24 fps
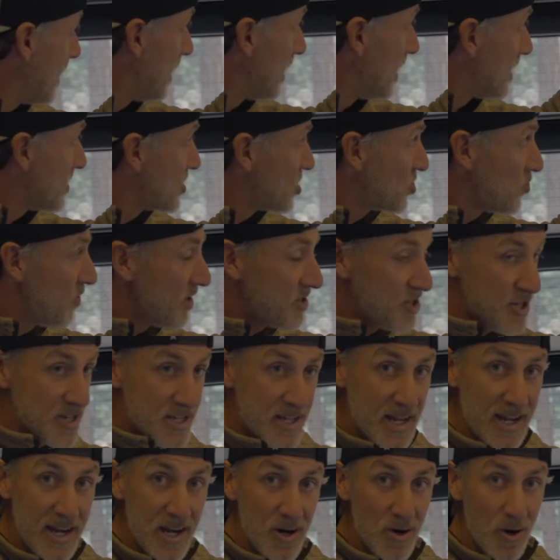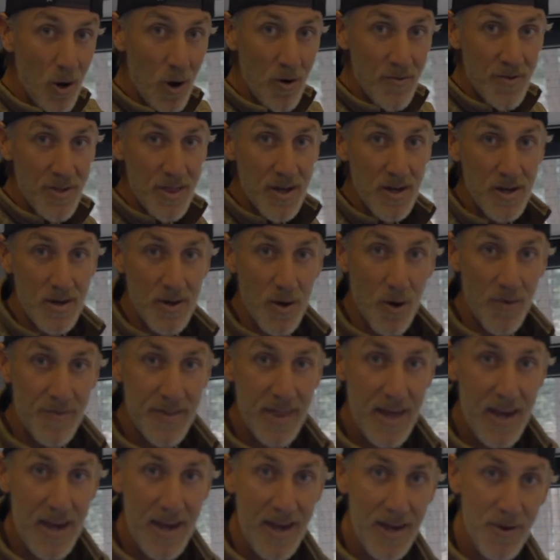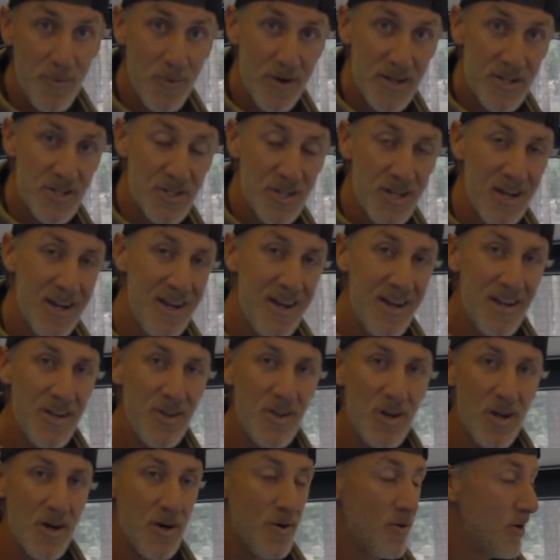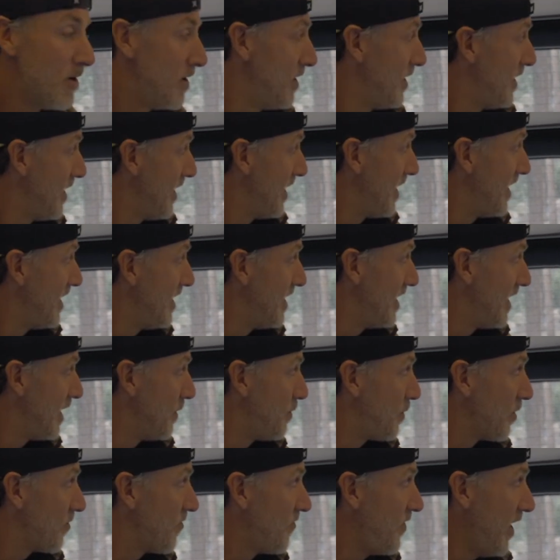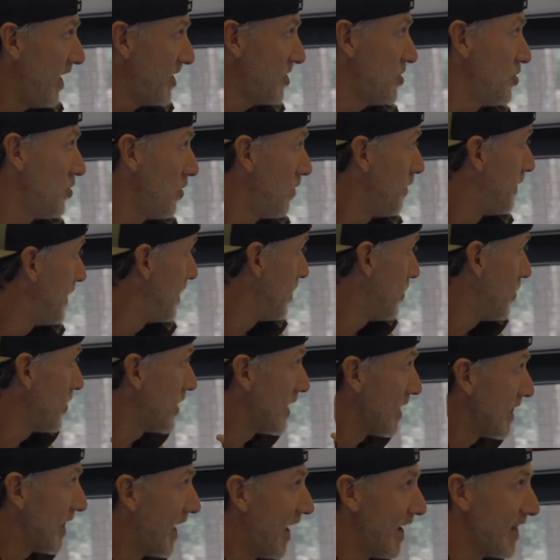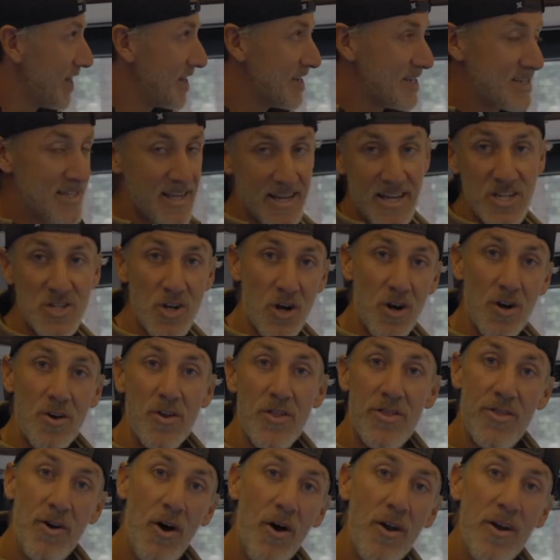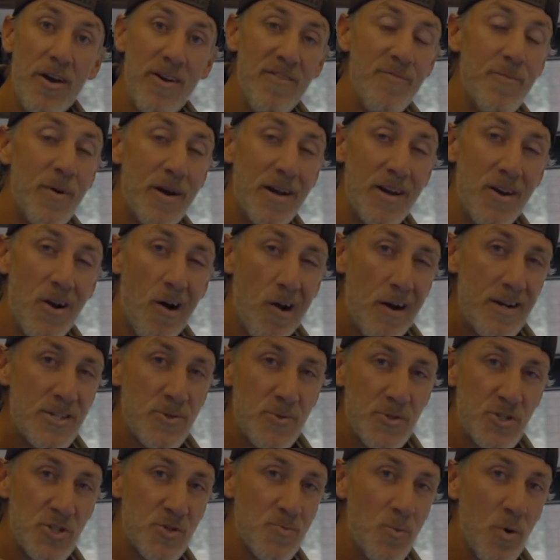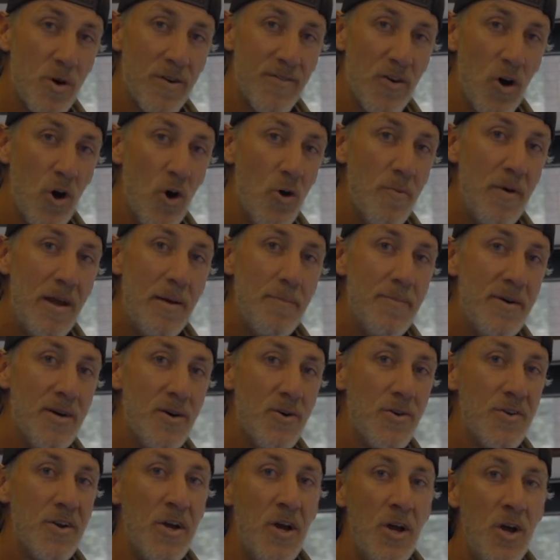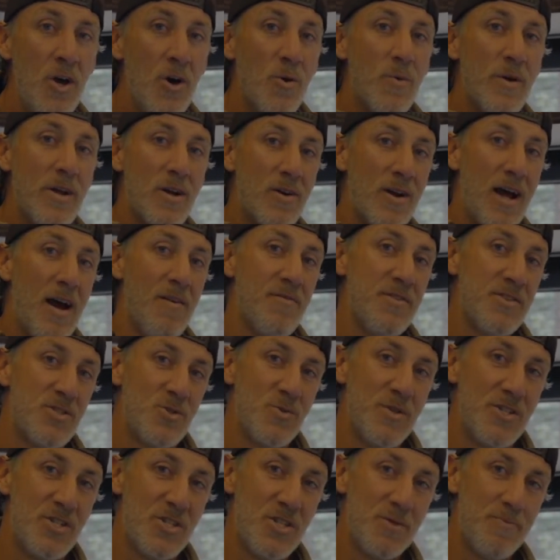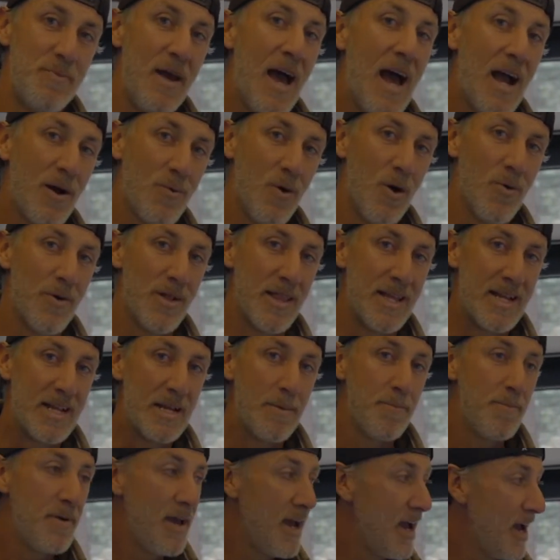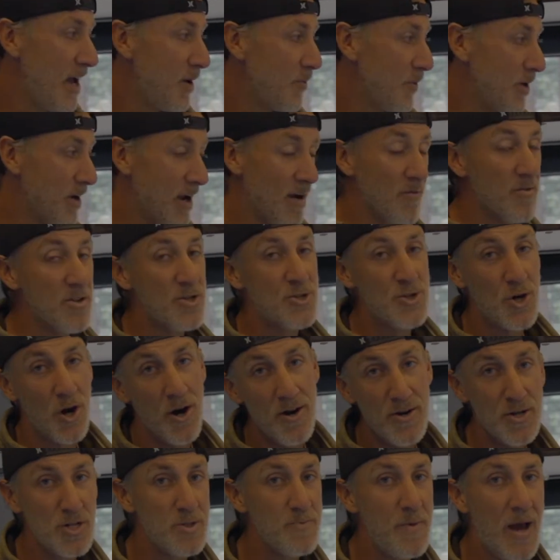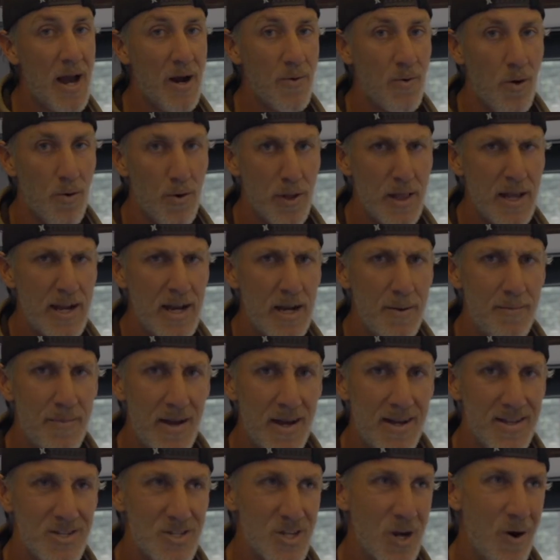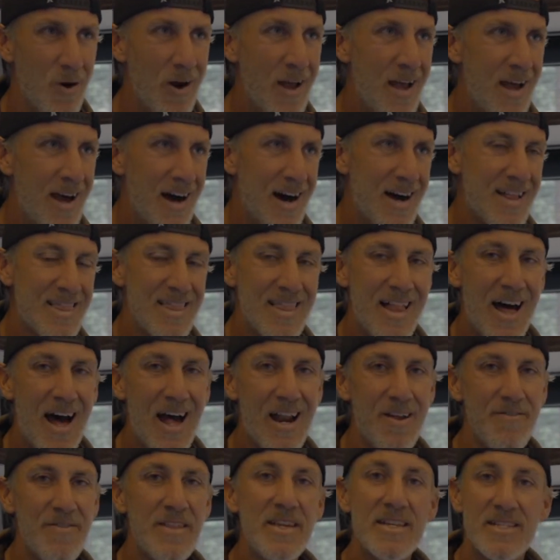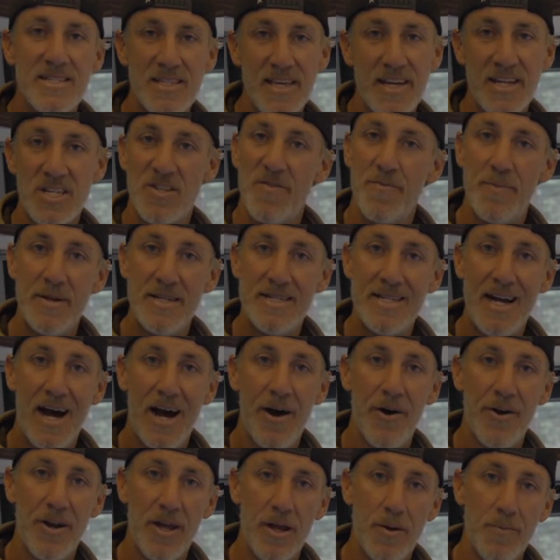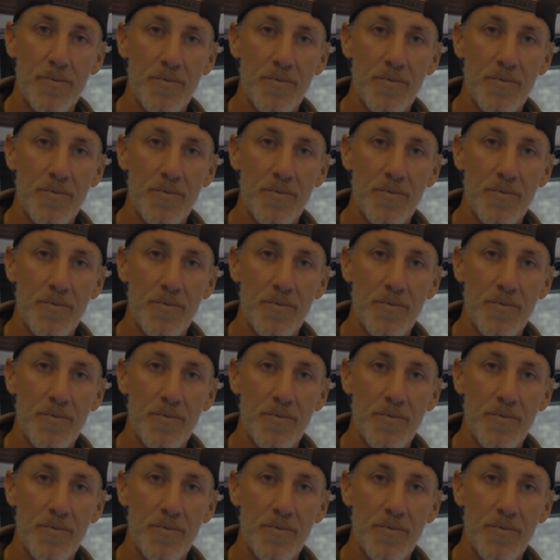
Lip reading: switches here over the head, which, you know, in a professional build, a lot of these things are thought of, but in ours, which is more of a homemade build, we don't have the switches back while we're laying in bed. We don't have the chargers back while we're laying in bed. So a lot of these things have been dialed in.